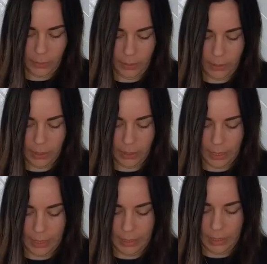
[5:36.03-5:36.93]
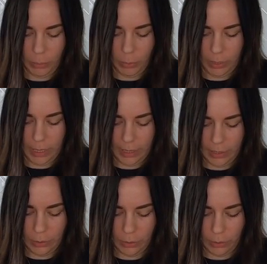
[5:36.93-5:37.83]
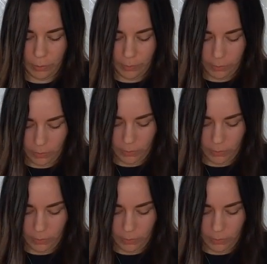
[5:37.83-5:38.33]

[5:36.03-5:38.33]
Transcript: It's a little easier to pour now that it's not so full.